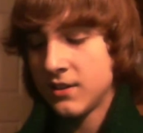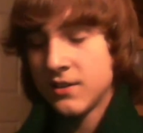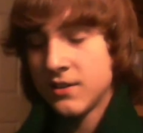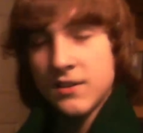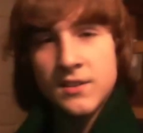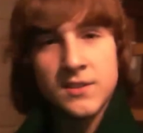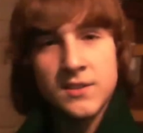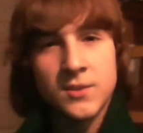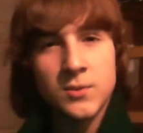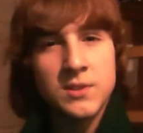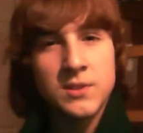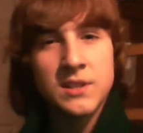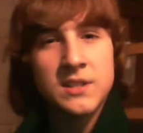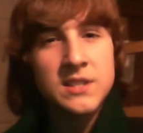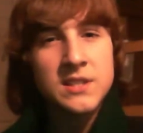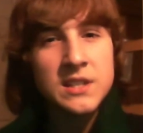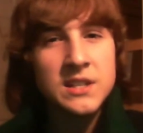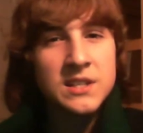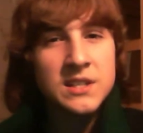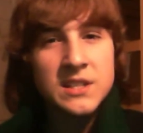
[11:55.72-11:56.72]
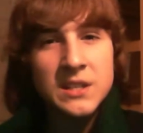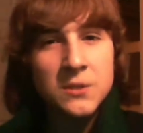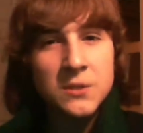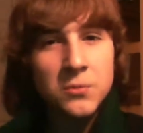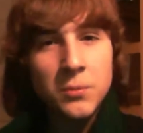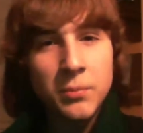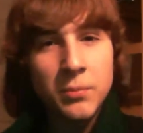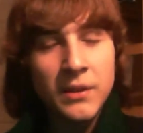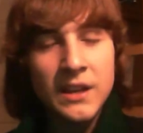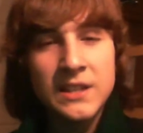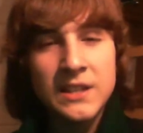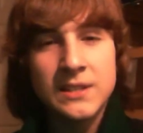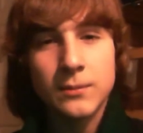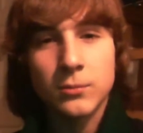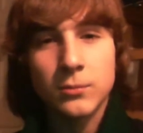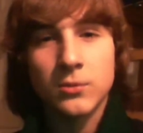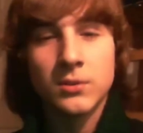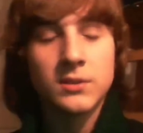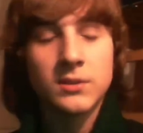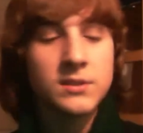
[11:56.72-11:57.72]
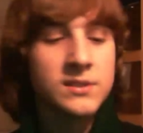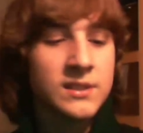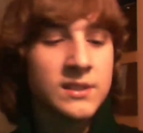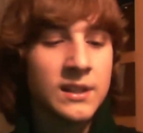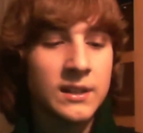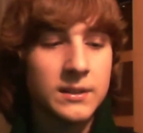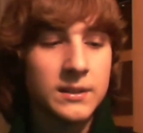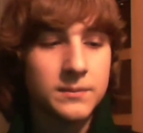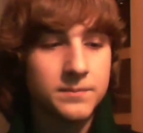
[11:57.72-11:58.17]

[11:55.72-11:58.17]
So it's irreplaceable. It's like